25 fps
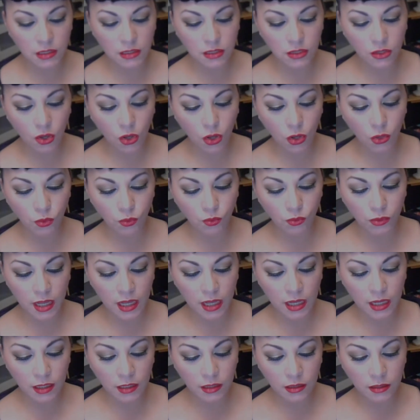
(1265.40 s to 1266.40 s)
It's called
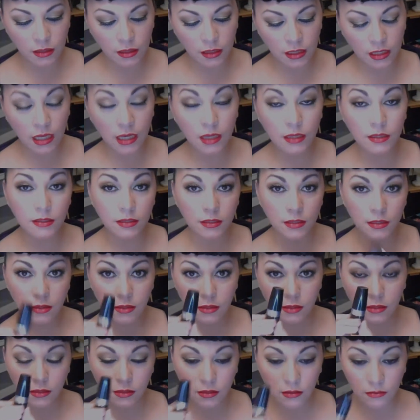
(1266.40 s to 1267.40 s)
Red
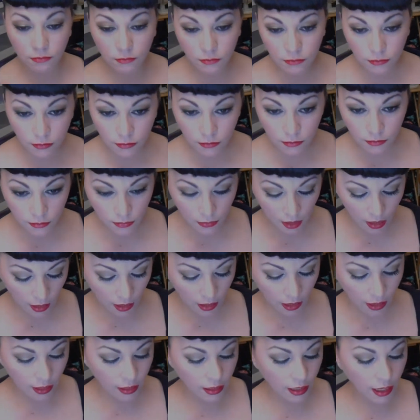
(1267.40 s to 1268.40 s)
Kiss.
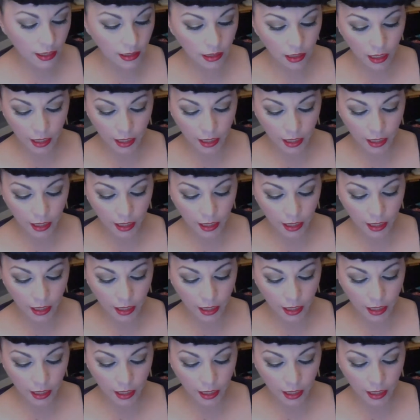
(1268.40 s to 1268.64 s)
And I